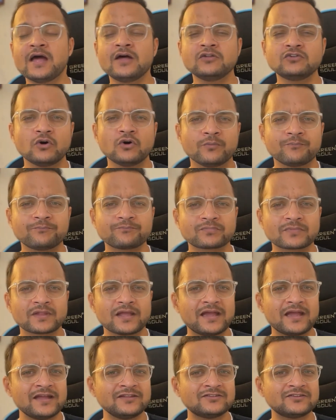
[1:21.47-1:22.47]
So
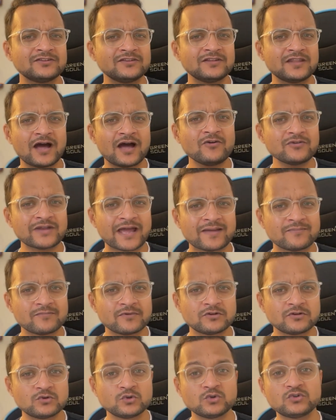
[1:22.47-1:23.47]
it's now
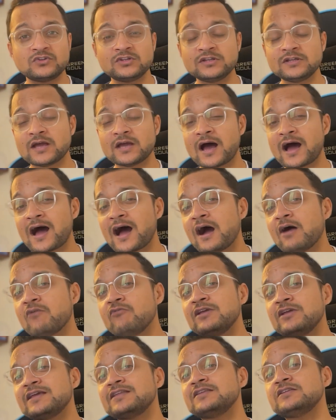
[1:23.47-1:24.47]
time to see how
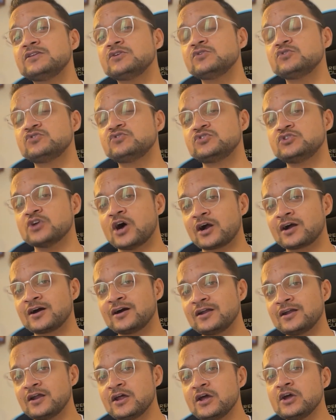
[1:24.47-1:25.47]
we can use
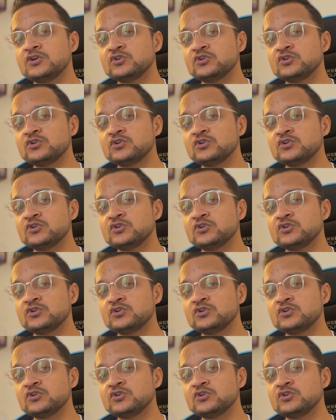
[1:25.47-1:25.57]
Docker